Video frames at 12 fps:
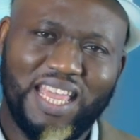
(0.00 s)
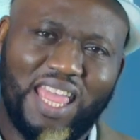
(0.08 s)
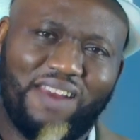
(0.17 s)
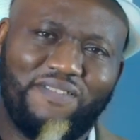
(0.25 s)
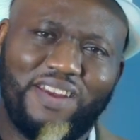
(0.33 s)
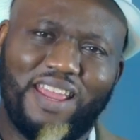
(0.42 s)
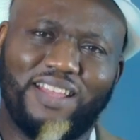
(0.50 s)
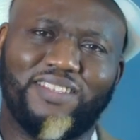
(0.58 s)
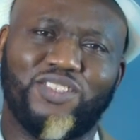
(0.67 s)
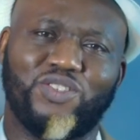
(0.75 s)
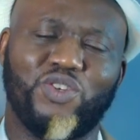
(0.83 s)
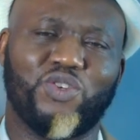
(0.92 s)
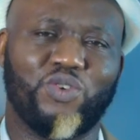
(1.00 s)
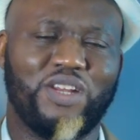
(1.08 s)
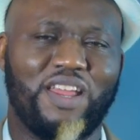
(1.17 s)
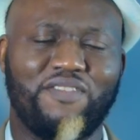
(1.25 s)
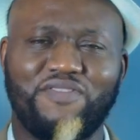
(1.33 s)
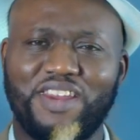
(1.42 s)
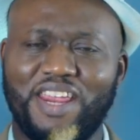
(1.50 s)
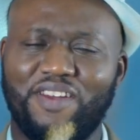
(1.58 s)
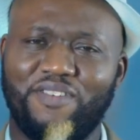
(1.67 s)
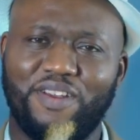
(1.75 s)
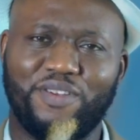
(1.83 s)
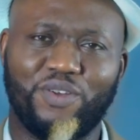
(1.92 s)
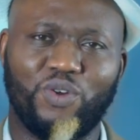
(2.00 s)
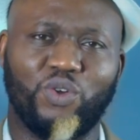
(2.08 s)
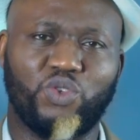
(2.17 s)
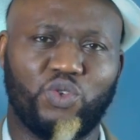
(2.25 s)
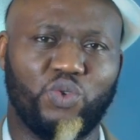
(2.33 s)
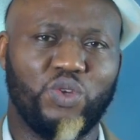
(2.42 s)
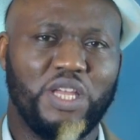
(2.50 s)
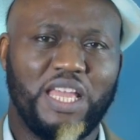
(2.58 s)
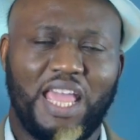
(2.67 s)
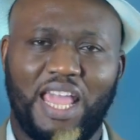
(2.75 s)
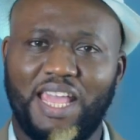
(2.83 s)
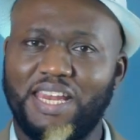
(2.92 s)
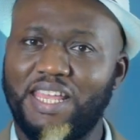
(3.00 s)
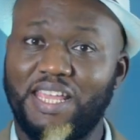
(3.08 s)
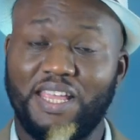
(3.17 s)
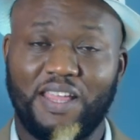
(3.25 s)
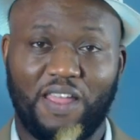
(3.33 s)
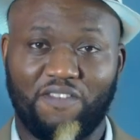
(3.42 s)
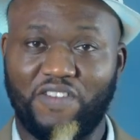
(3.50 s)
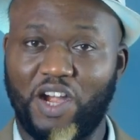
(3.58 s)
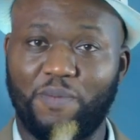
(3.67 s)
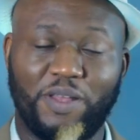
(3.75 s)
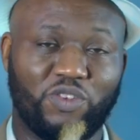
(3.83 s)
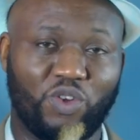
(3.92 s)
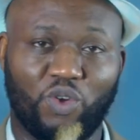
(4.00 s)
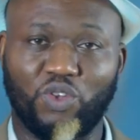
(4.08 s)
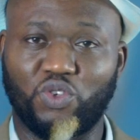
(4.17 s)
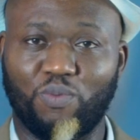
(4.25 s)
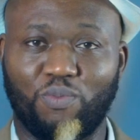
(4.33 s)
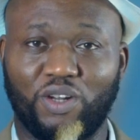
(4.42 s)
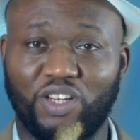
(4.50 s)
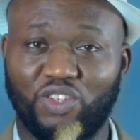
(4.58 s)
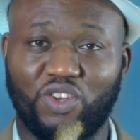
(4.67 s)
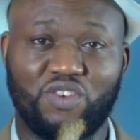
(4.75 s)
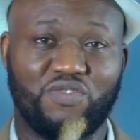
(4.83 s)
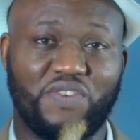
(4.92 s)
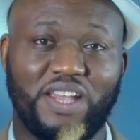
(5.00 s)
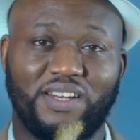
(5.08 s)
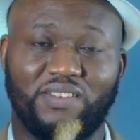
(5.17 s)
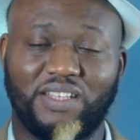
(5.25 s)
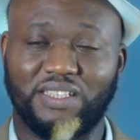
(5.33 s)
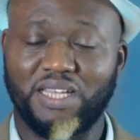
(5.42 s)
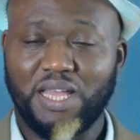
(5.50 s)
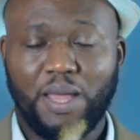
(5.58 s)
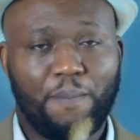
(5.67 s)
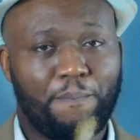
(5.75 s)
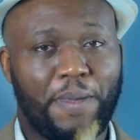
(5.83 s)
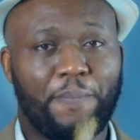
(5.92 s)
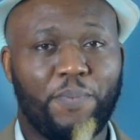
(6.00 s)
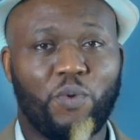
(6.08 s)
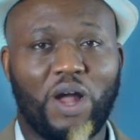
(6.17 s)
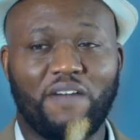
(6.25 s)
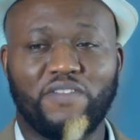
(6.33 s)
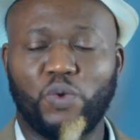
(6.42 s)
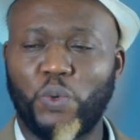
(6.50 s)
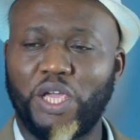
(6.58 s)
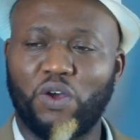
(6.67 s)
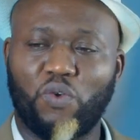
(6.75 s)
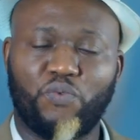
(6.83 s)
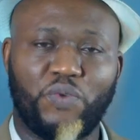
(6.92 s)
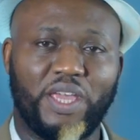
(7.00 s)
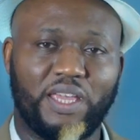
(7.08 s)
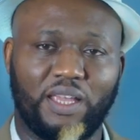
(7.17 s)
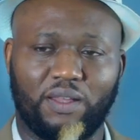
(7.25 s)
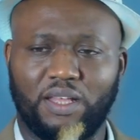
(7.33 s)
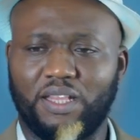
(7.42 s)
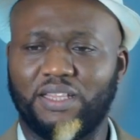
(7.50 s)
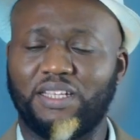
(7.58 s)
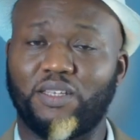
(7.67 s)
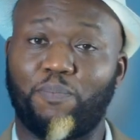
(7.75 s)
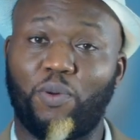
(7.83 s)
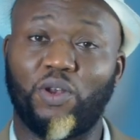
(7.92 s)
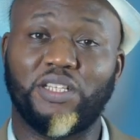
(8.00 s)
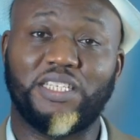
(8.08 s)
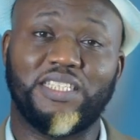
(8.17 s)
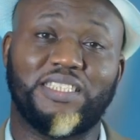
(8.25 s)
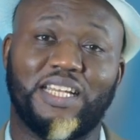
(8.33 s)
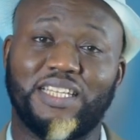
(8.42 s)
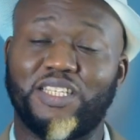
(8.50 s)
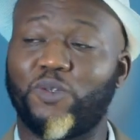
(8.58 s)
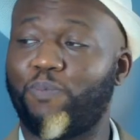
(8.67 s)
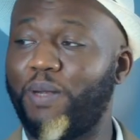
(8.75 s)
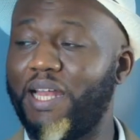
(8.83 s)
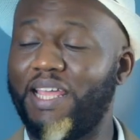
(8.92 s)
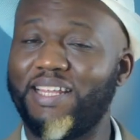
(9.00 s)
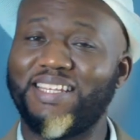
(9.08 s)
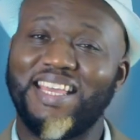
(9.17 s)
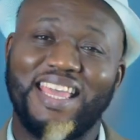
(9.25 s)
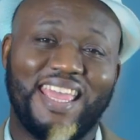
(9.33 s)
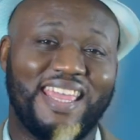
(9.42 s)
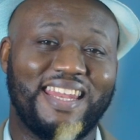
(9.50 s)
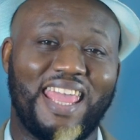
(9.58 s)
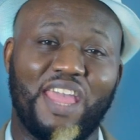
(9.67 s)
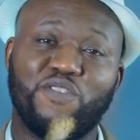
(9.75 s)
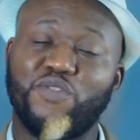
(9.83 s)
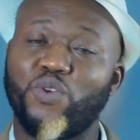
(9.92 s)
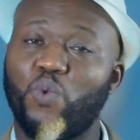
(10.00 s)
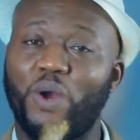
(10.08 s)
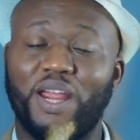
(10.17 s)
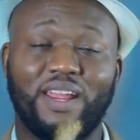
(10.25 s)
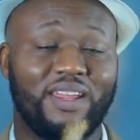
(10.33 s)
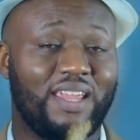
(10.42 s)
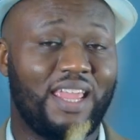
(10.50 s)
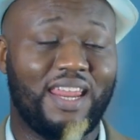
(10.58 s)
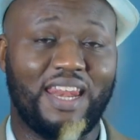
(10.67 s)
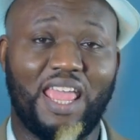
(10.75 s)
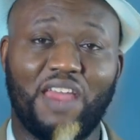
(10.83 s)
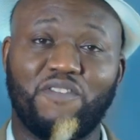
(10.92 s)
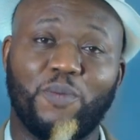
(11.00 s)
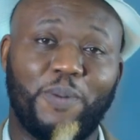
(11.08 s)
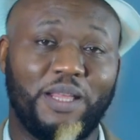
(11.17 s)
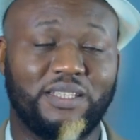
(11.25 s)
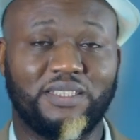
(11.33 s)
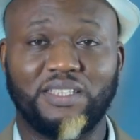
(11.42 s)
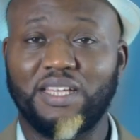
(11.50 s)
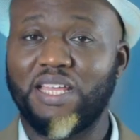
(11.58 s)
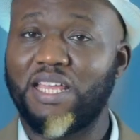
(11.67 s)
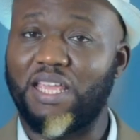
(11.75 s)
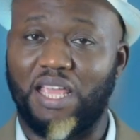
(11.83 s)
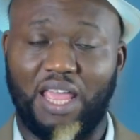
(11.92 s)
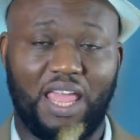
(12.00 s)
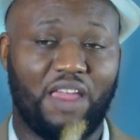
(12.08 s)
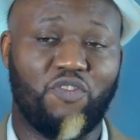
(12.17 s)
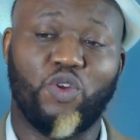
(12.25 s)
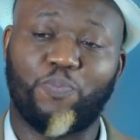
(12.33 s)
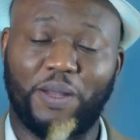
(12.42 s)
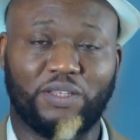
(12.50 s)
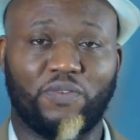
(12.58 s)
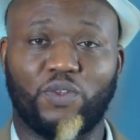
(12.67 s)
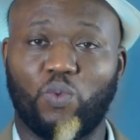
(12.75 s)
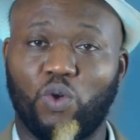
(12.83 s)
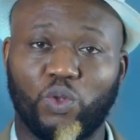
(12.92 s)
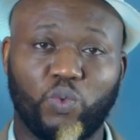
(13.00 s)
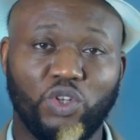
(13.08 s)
Every institution, every area you go to, any environment you're going to monitor, you find out that people have a way of thinking. There's a politics that is played in everywhere, in every place, every part of the world.